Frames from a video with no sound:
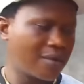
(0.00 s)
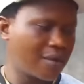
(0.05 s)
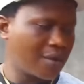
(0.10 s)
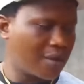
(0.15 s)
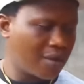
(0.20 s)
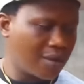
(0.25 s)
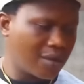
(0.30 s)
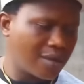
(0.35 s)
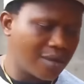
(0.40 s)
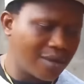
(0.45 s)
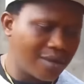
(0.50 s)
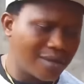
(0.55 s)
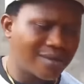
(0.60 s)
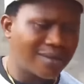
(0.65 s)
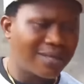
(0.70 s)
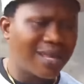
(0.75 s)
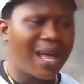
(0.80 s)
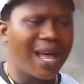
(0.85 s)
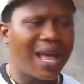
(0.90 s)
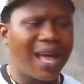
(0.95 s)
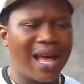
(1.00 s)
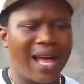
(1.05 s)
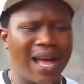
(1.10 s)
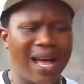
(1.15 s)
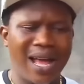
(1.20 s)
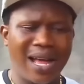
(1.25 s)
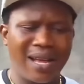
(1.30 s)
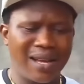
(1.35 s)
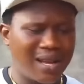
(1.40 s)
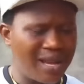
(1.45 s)
Sir,
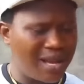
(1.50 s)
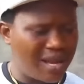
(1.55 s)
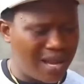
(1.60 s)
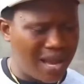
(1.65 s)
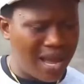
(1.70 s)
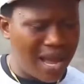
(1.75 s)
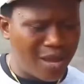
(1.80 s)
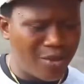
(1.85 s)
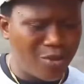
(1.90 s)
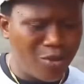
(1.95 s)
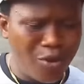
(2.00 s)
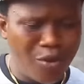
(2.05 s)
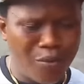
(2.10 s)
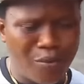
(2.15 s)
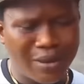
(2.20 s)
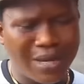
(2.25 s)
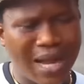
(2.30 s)
I know, but how...